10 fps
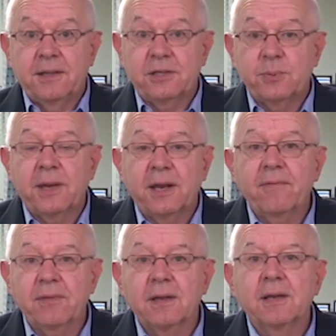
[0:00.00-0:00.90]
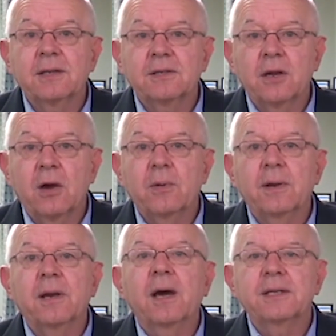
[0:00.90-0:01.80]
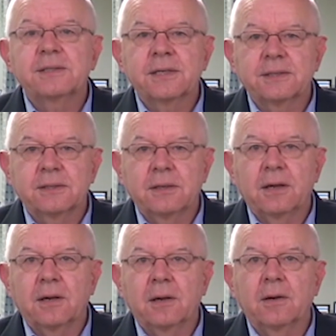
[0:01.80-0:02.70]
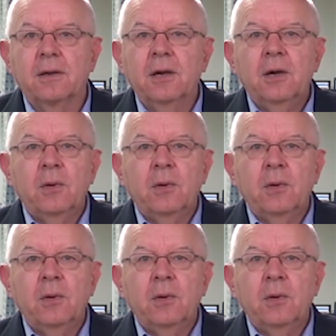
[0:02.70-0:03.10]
This week, get everything you need to know in 90 seconds at 9 o'clock,